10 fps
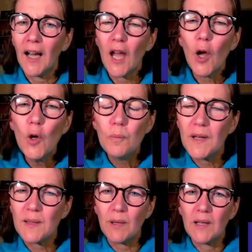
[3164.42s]
I
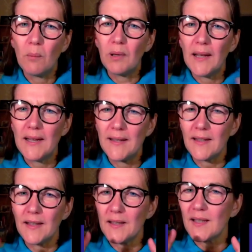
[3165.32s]
hope it's been a
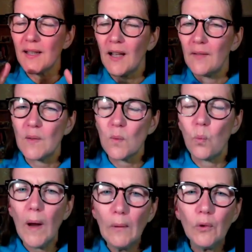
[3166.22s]
place that's, that's
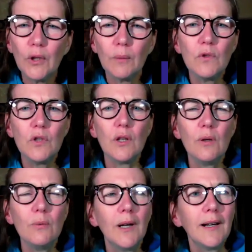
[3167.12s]
welcomed
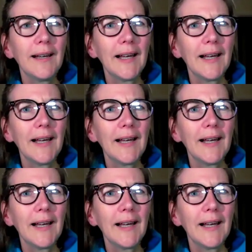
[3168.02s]
you